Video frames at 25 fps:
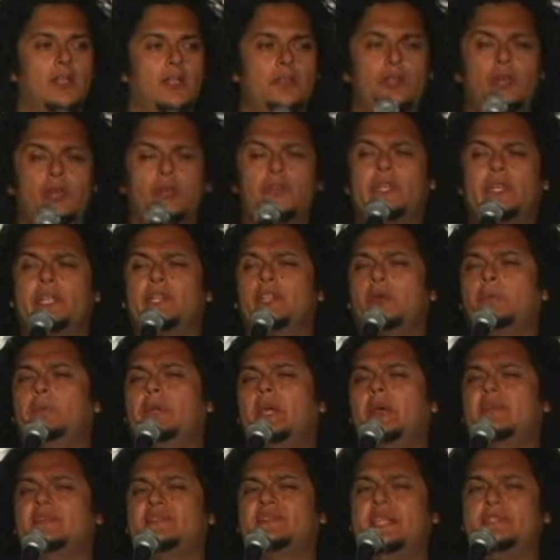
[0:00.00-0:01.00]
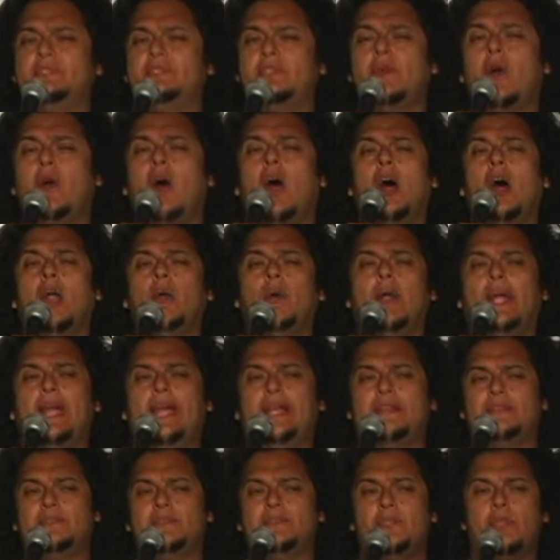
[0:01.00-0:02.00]
Those kids will be upset. Those are our
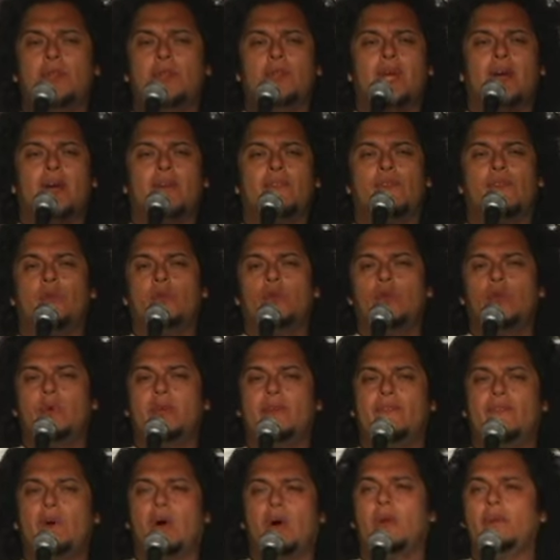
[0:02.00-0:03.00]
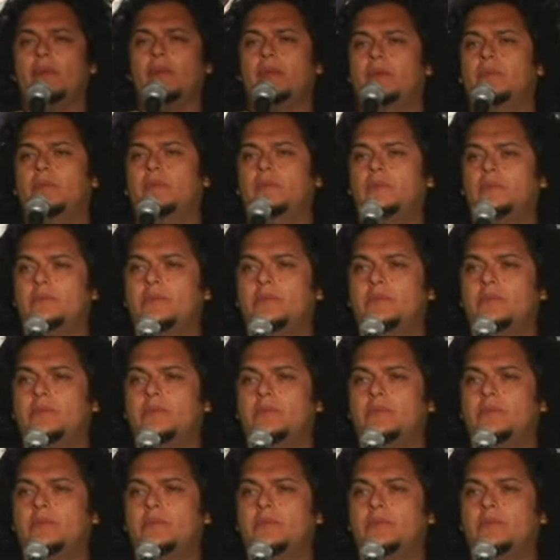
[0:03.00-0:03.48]
eggs. No, they're not, fool. We found them.